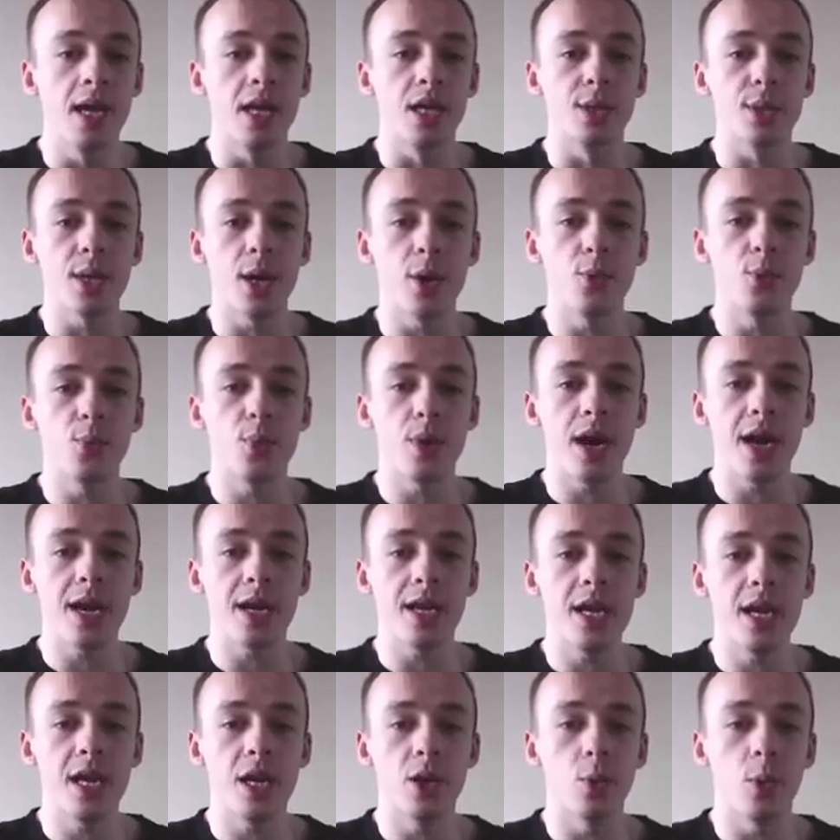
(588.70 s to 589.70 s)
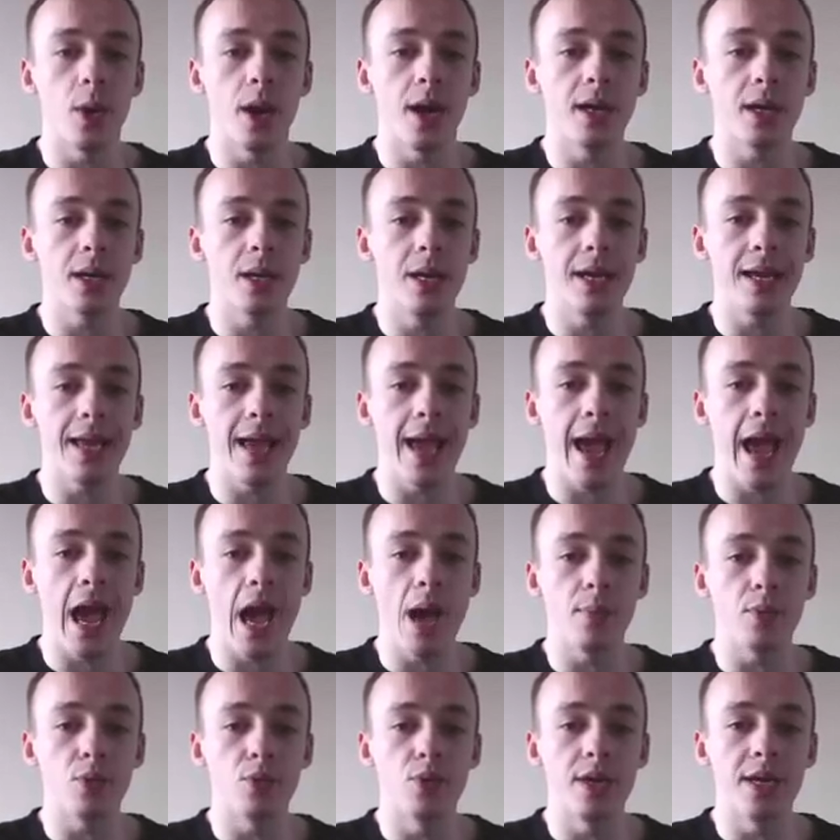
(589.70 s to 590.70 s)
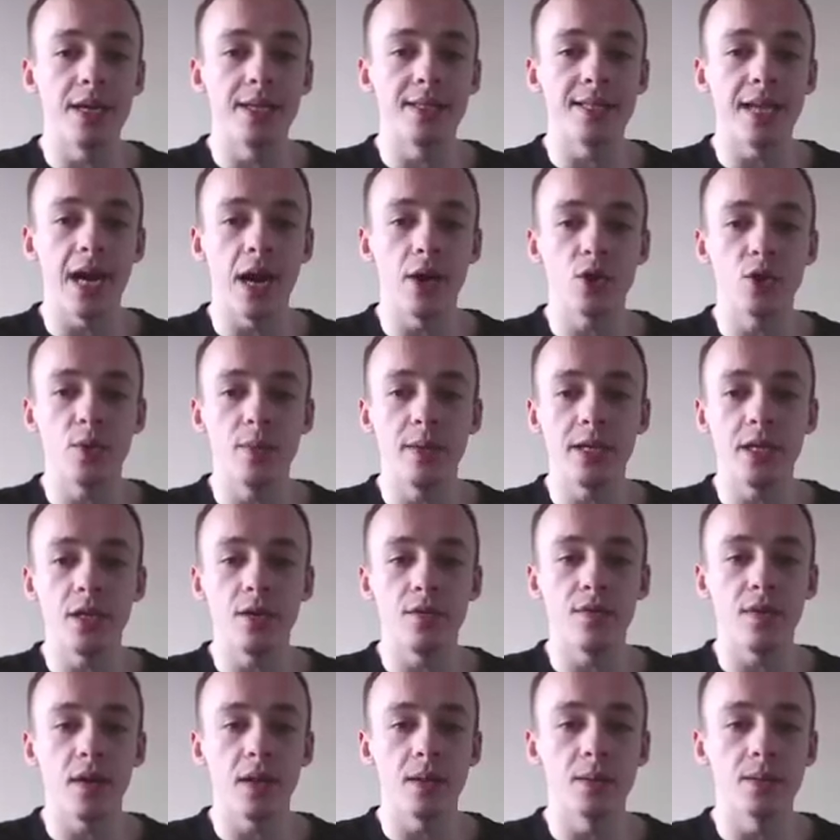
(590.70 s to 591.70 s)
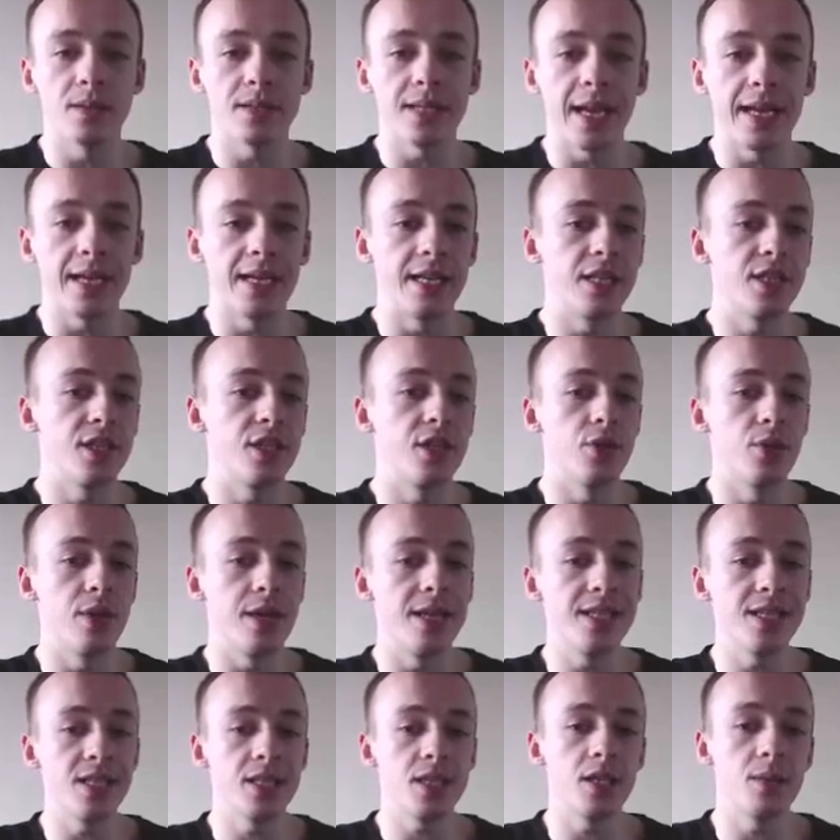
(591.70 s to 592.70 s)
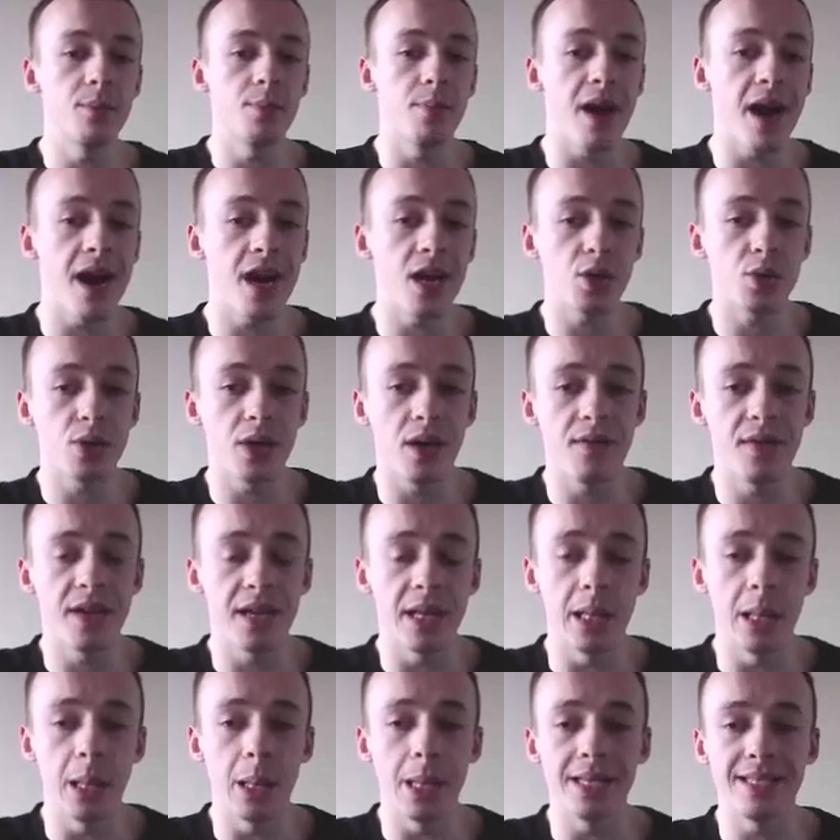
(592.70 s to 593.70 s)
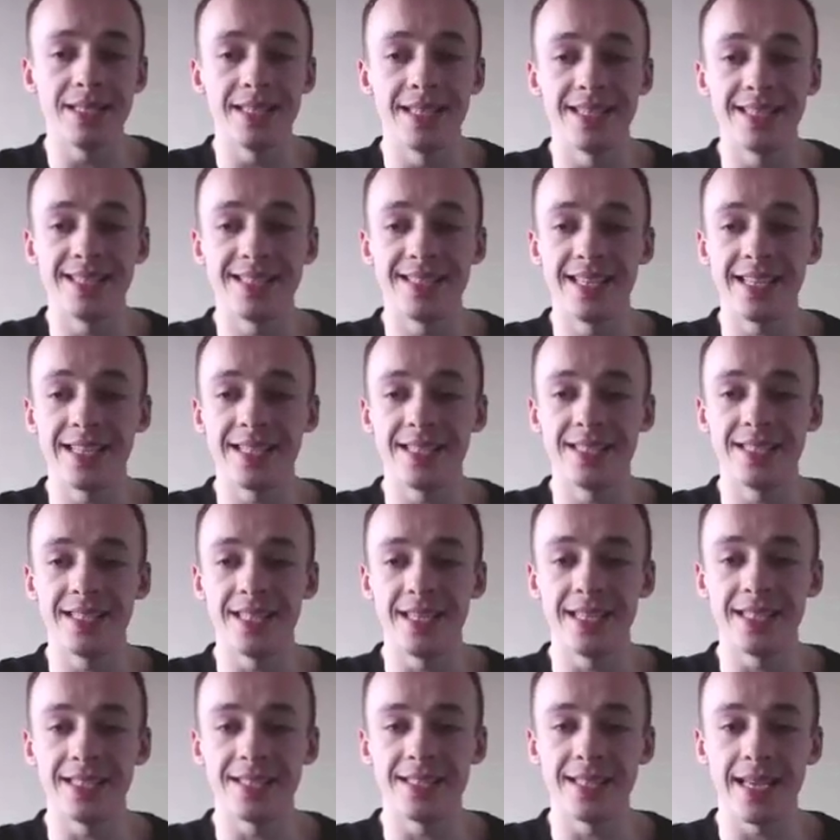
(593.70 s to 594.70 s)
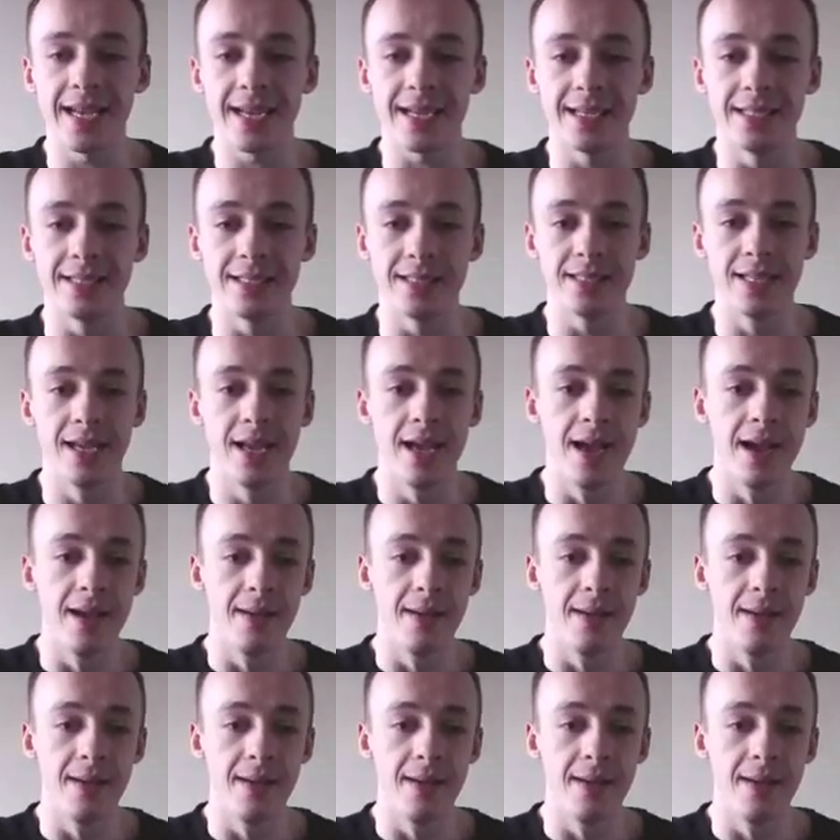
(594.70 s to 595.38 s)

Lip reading: Groundbreaking one-click app creates automated funnels and gets you instant buyer traffic in less than 60 seconds.